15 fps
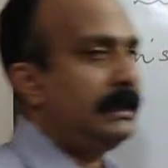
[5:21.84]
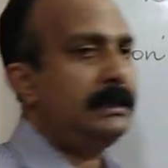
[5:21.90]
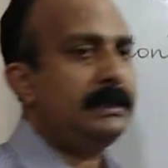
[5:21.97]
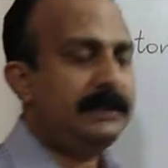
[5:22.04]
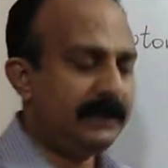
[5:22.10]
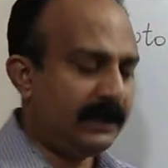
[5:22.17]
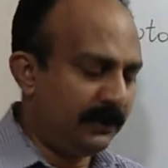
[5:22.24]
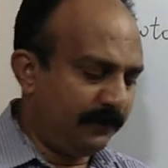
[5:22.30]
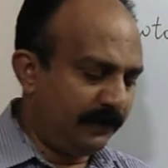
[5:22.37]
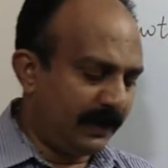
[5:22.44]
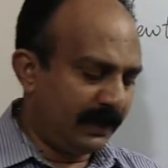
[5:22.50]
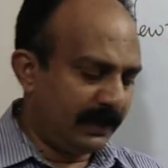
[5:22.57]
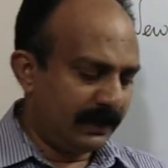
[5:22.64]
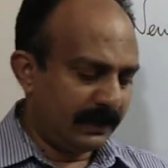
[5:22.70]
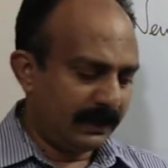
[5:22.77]
in the same
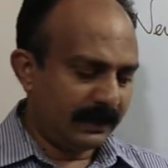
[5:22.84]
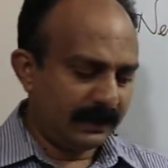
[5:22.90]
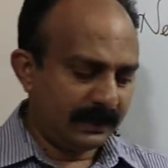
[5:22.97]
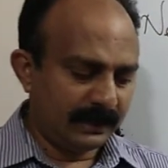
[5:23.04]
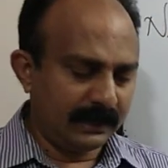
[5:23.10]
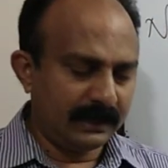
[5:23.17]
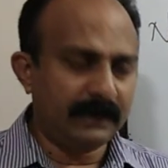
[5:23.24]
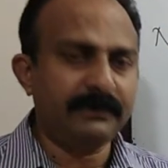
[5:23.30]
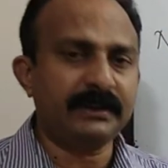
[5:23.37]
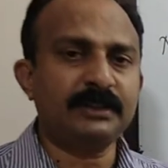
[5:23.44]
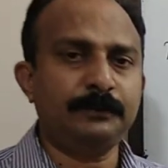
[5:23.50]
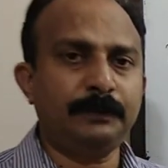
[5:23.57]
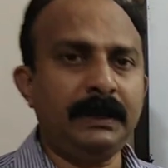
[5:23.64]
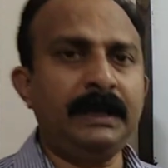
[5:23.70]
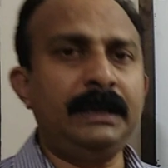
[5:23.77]
way, I have
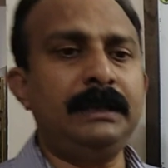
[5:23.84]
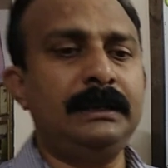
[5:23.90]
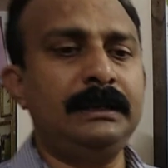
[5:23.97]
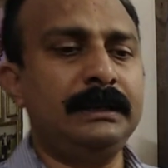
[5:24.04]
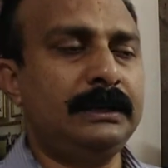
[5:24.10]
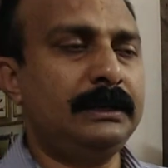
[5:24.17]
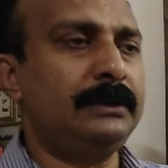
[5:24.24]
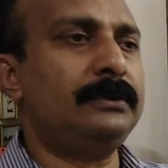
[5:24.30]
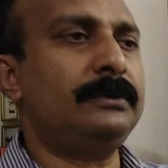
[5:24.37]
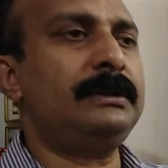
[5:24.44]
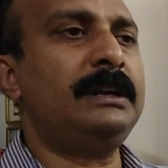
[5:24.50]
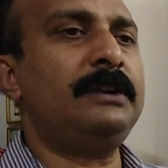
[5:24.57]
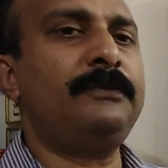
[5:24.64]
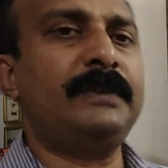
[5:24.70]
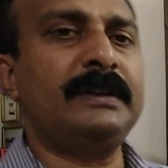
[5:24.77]
explained
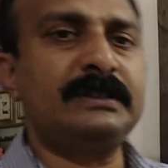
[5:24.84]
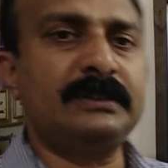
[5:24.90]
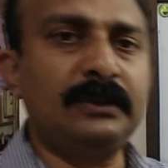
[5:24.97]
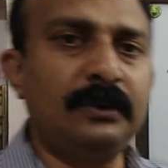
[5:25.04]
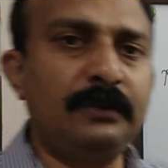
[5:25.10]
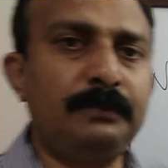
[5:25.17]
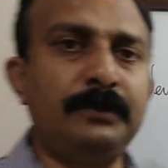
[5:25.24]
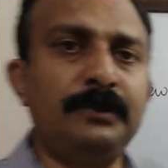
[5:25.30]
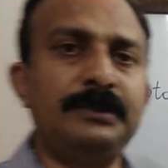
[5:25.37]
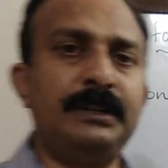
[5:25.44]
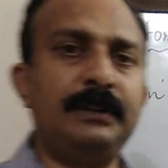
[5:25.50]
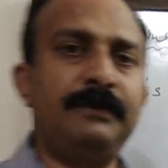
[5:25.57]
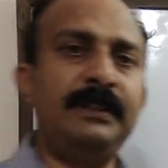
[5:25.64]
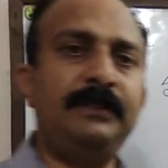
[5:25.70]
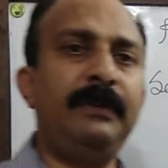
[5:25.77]
Newton's first law of
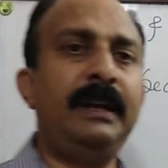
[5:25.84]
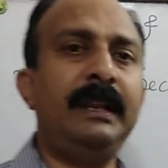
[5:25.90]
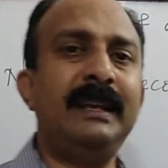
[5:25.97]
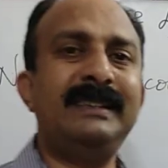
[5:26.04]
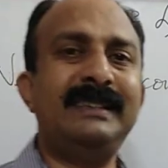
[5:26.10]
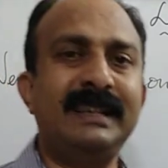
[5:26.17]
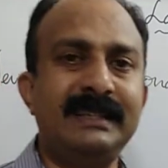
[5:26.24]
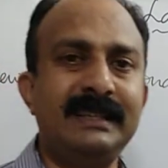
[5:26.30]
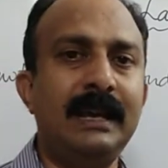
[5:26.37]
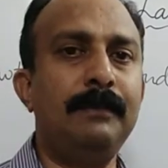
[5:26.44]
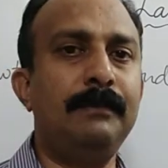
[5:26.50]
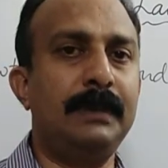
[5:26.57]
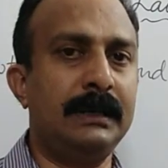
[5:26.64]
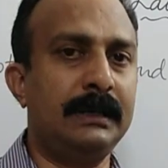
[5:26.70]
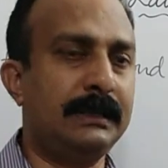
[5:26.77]
motion with various
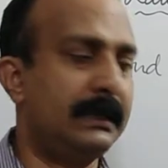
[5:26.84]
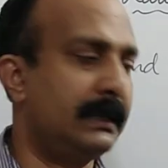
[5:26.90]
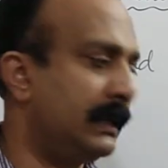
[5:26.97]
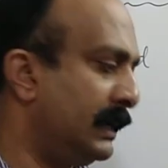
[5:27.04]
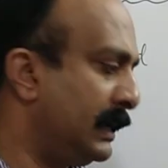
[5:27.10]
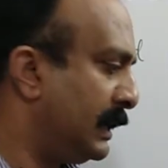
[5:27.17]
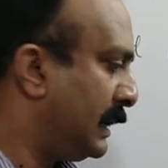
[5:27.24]
examples.